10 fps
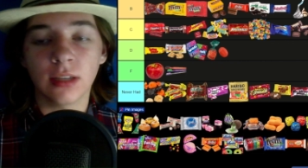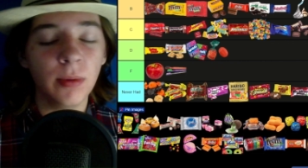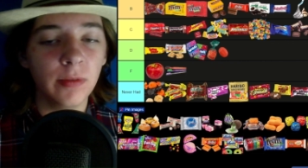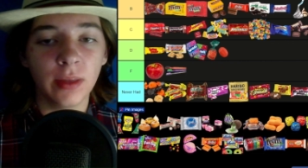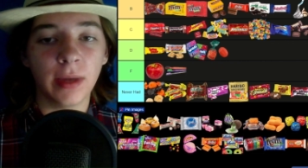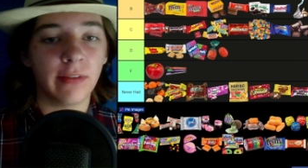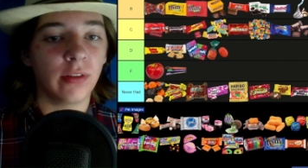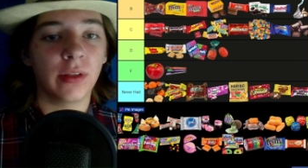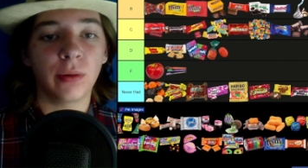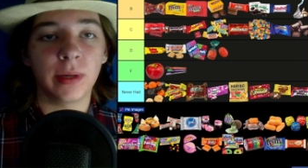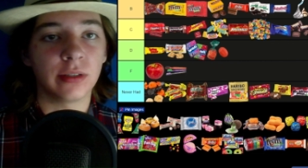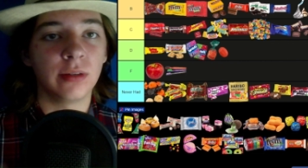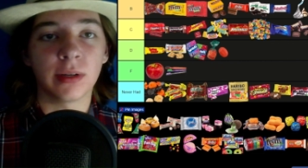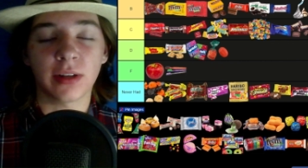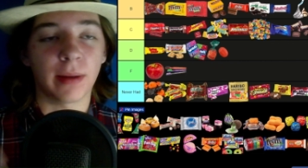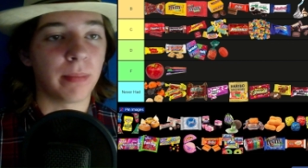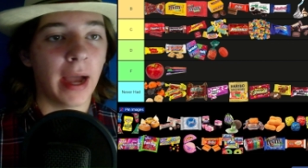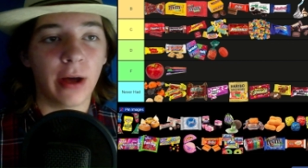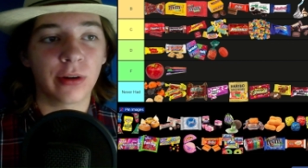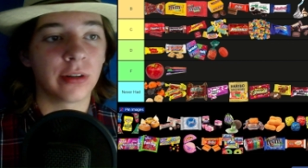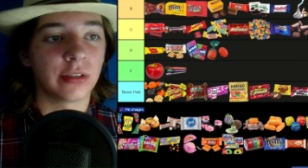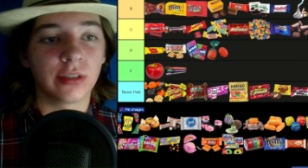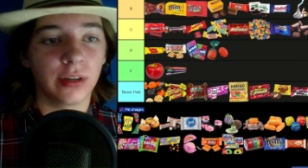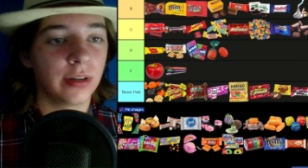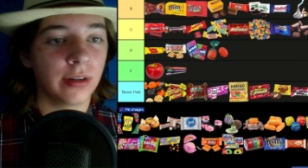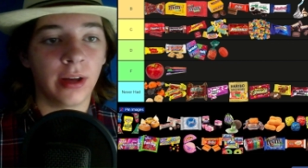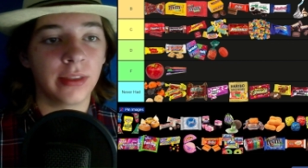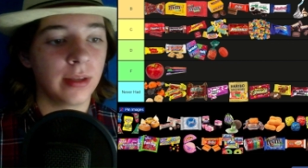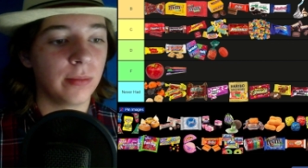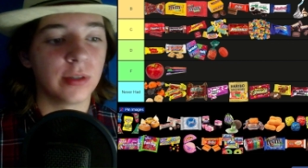Some of them have a little bit too much like powder and sugar on them,